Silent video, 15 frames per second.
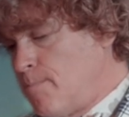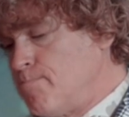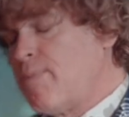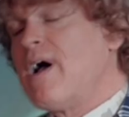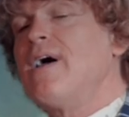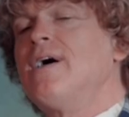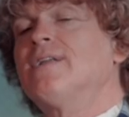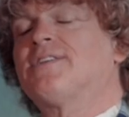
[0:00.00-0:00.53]

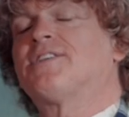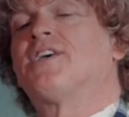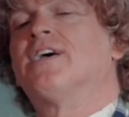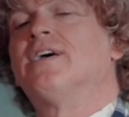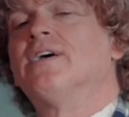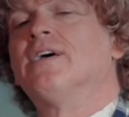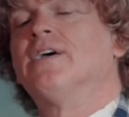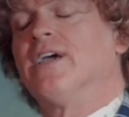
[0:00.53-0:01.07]
but
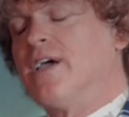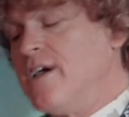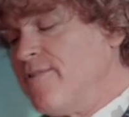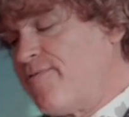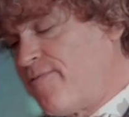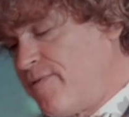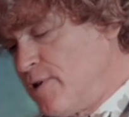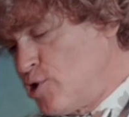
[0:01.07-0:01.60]

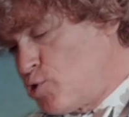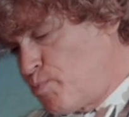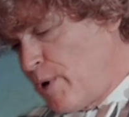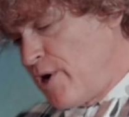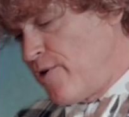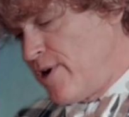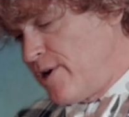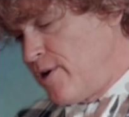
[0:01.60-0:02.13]
if the
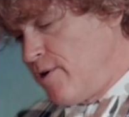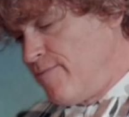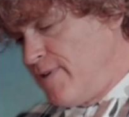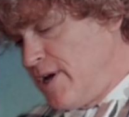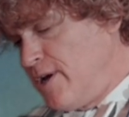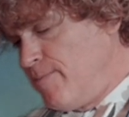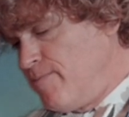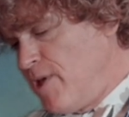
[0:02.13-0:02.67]
spirit of
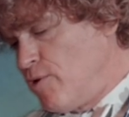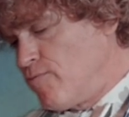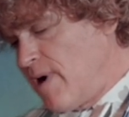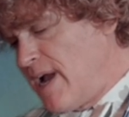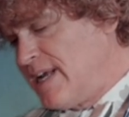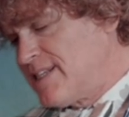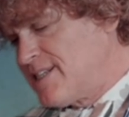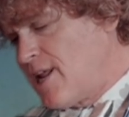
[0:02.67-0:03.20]
him that
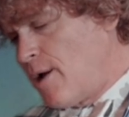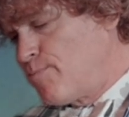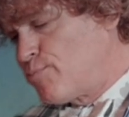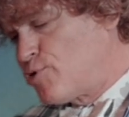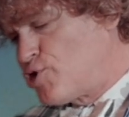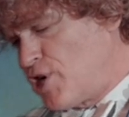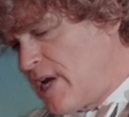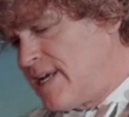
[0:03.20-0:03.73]
raised
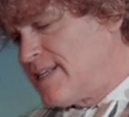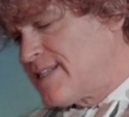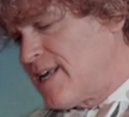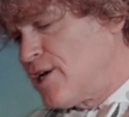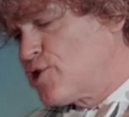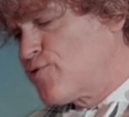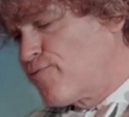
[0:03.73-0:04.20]
up Jesus